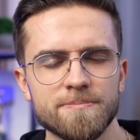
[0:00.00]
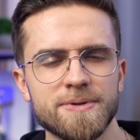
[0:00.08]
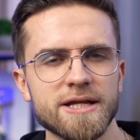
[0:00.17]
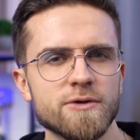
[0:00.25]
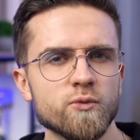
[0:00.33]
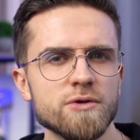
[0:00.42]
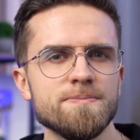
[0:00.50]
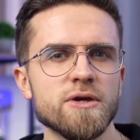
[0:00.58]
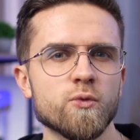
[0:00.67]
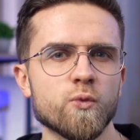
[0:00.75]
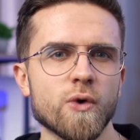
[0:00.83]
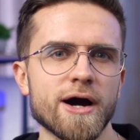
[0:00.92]
but it would be
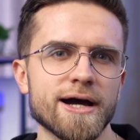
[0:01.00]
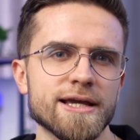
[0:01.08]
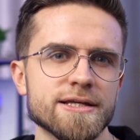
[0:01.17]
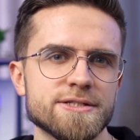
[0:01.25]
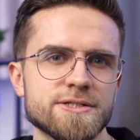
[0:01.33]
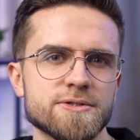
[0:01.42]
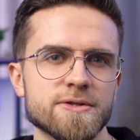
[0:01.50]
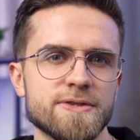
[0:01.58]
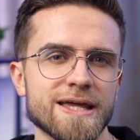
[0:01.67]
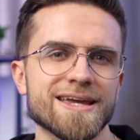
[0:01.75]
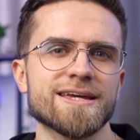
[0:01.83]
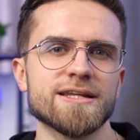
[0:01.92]
wise to
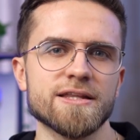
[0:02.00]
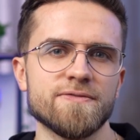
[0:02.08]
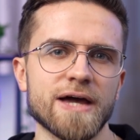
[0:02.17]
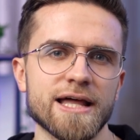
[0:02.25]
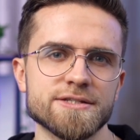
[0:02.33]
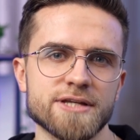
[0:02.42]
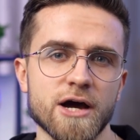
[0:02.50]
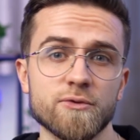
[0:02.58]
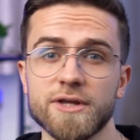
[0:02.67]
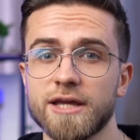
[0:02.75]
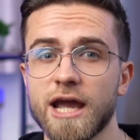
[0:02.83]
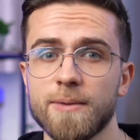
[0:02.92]
think in advance how
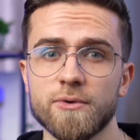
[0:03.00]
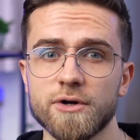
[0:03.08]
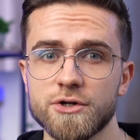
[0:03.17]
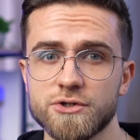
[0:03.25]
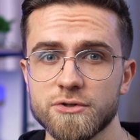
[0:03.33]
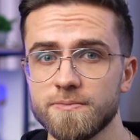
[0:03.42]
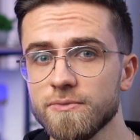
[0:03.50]
the camera should